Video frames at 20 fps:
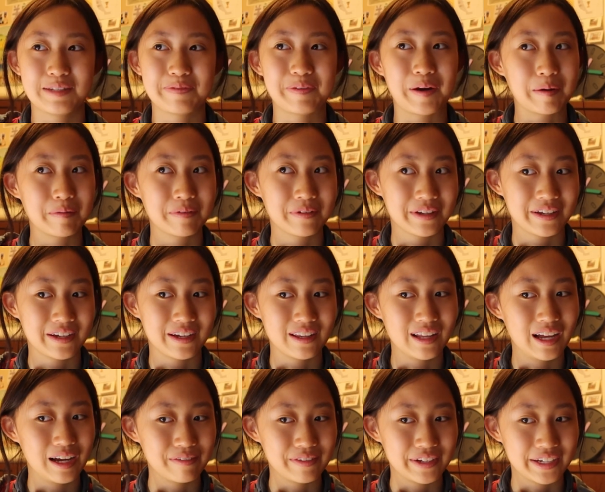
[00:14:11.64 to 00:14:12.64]
is probably a
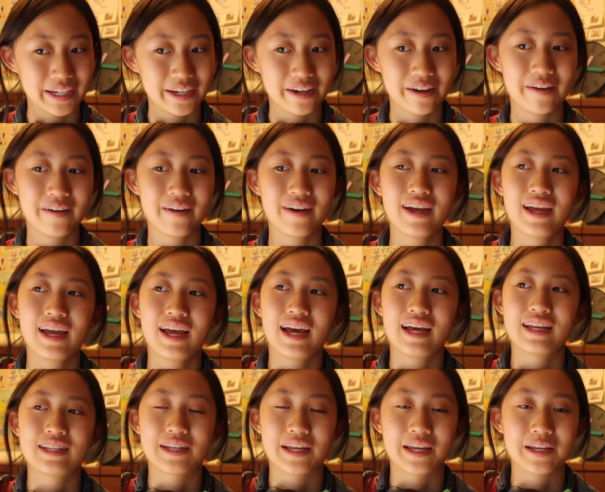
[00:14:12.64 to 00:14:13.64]
long video.
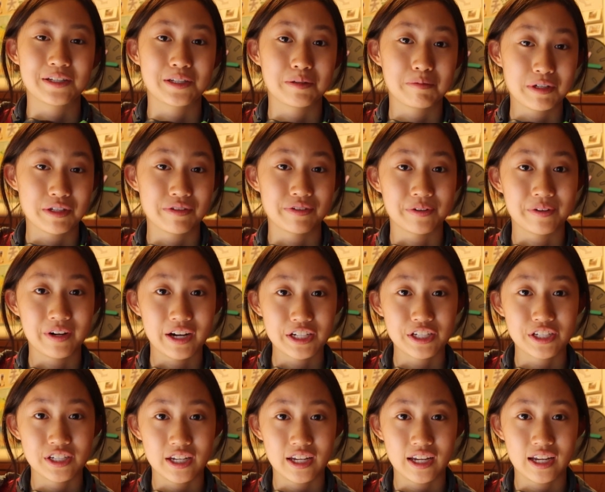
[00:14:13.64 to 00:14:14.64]
Thank you so much for
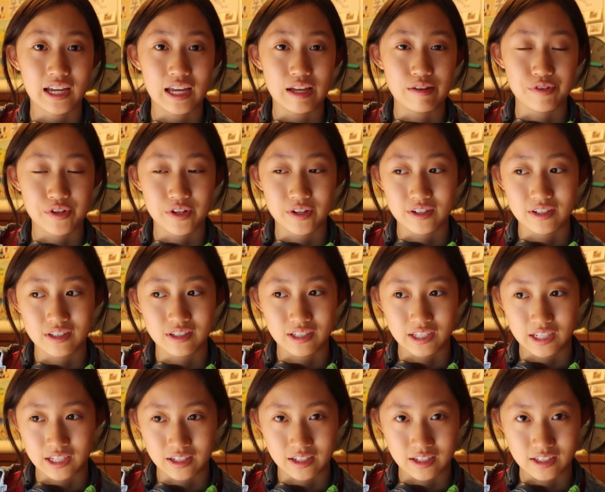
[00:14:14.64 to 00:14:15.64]
watching. If you're
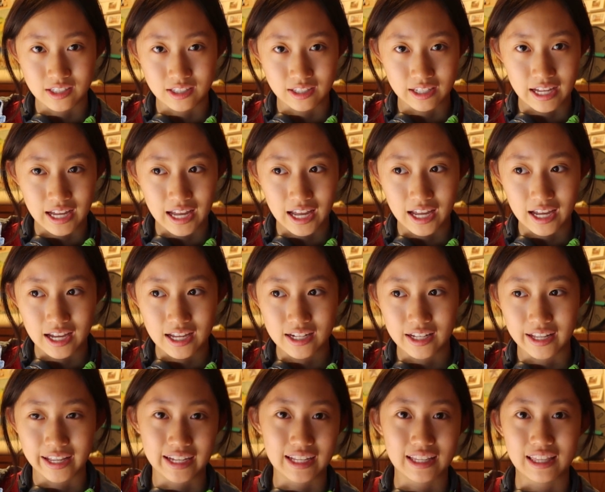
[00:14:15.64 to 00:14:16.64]
here till the
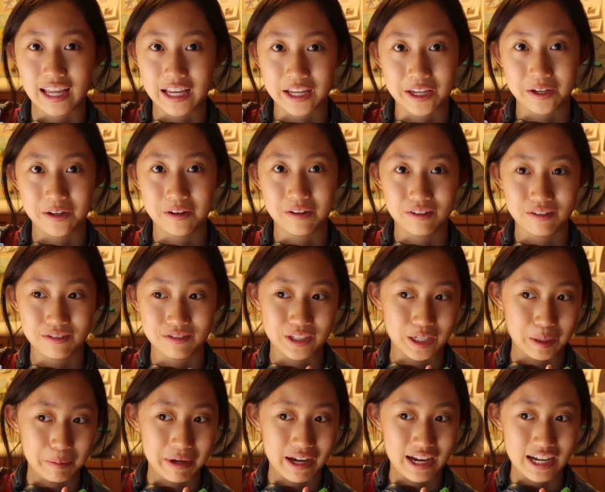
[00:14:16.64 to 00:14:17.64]
end, like, thank you
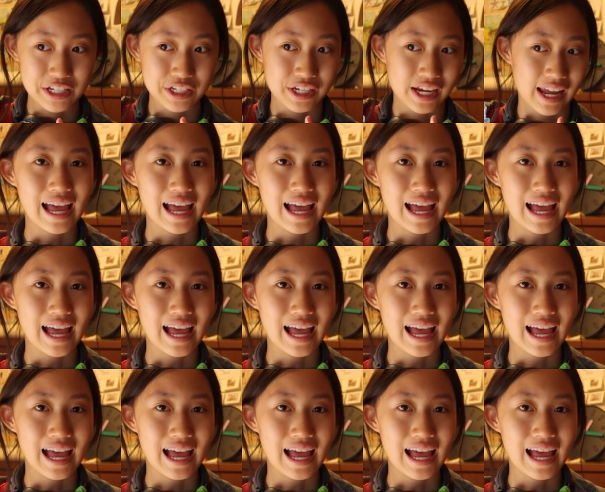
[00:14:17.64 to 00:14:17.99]
so much.